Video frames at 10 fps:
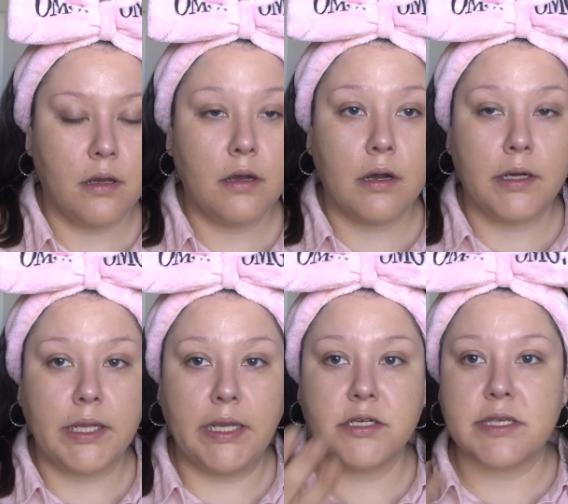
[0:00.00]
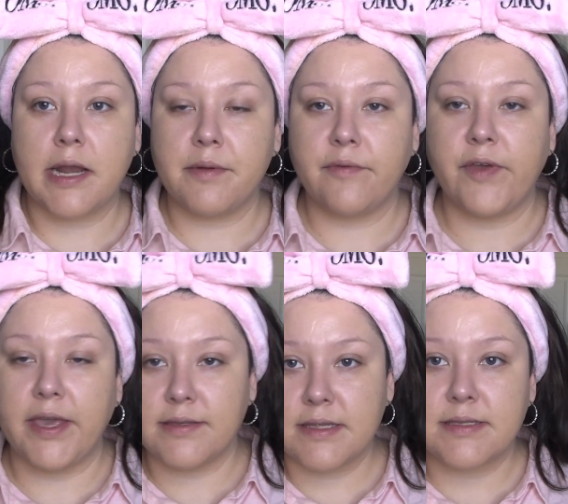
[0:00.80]
on each side of my
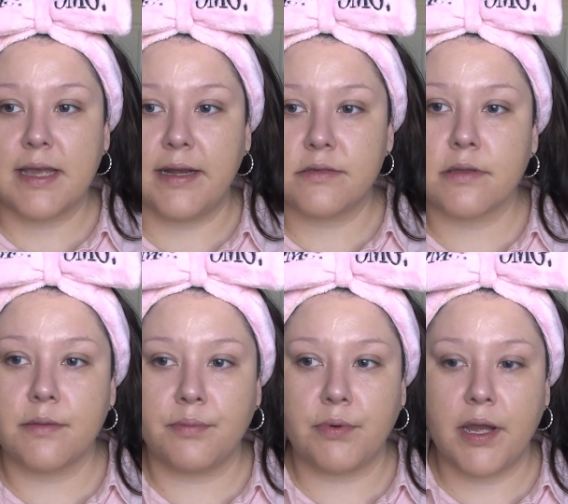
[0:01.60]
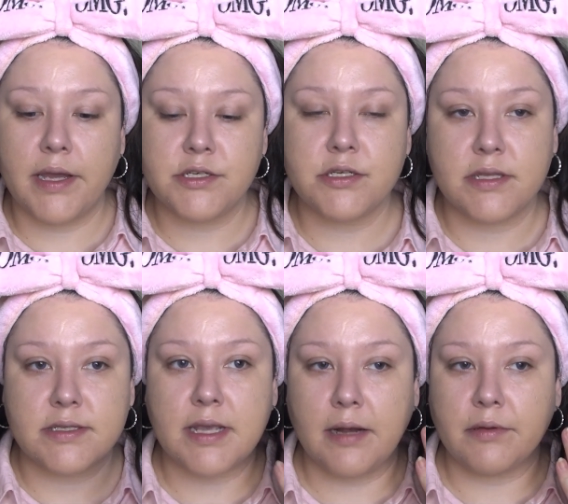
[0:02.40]
face. This side is with the brush, this
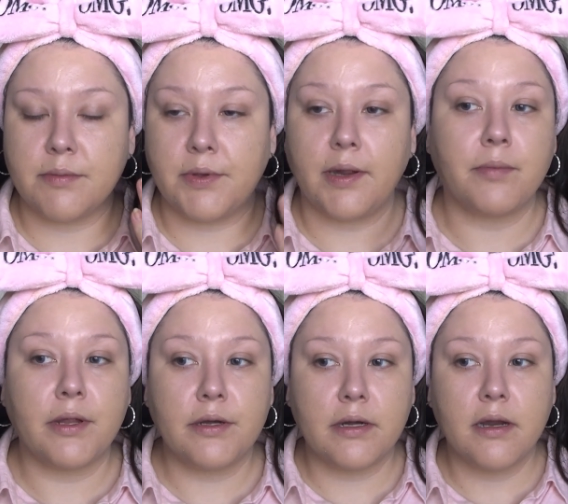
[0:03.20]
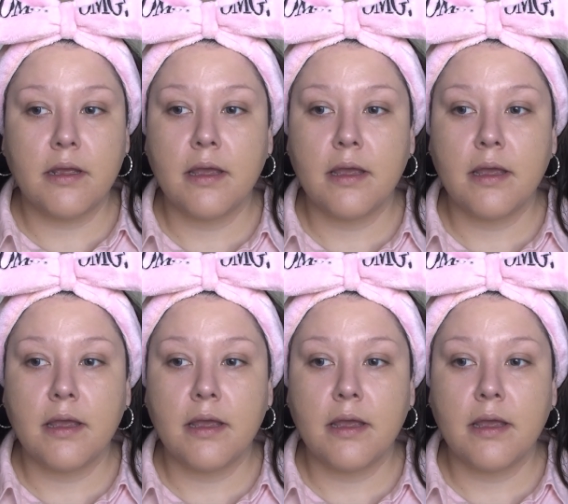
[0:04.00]
side with the Beauty Blender.